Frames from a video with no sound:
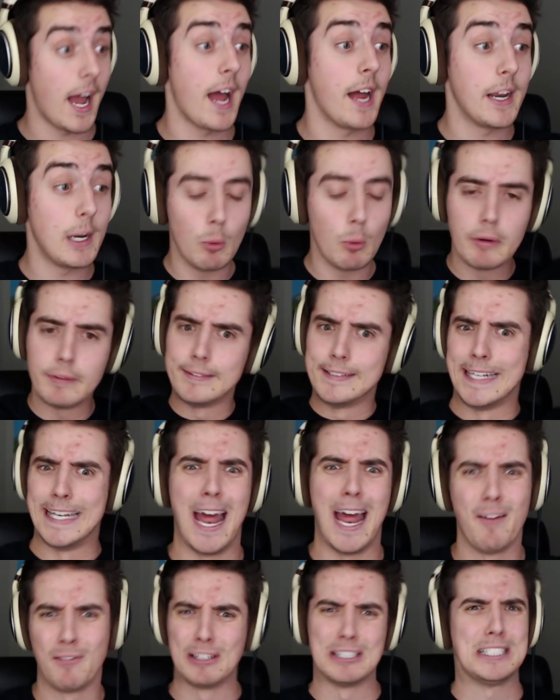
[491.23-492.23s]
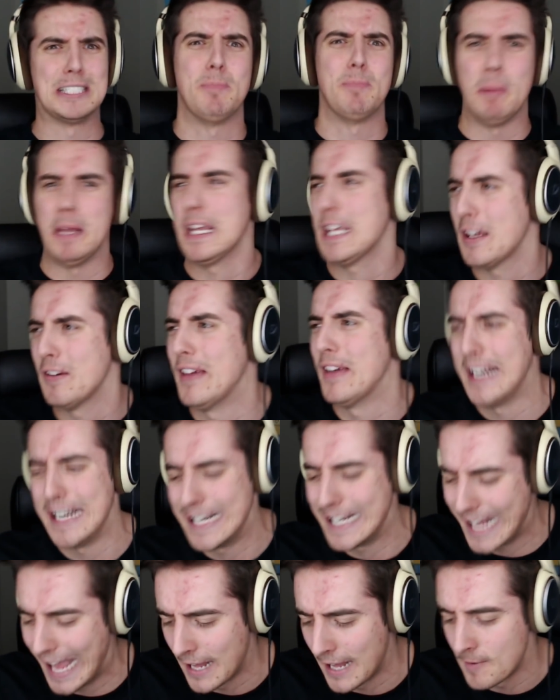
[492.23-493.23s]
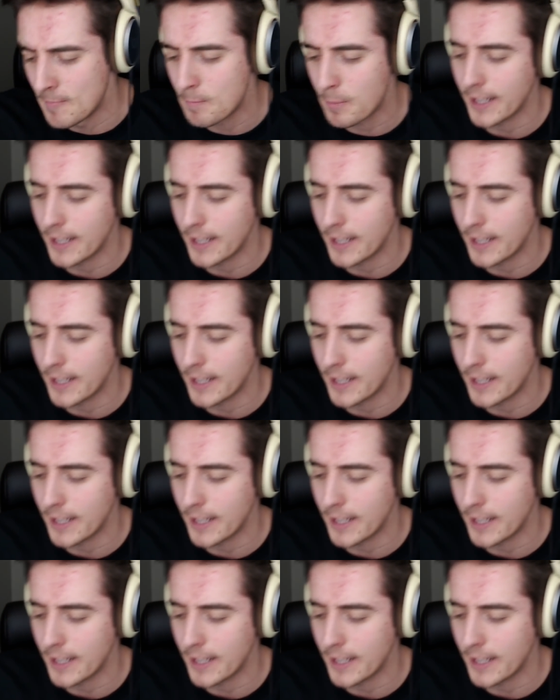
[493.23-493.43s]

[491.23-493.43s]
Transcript: I will never speak of it again.